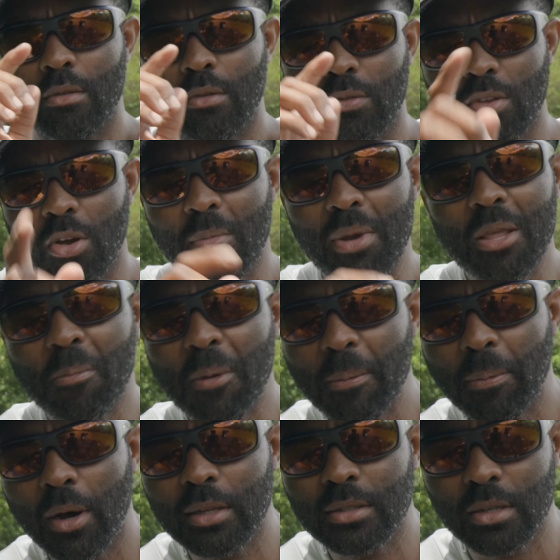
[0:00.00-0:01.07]
So many
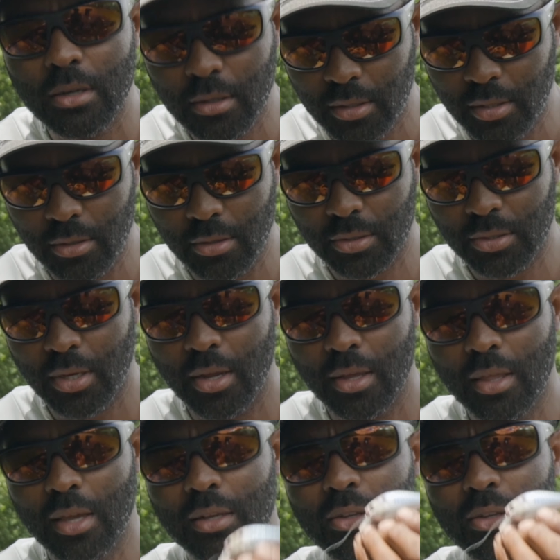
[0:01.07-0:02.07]
people I talk to say they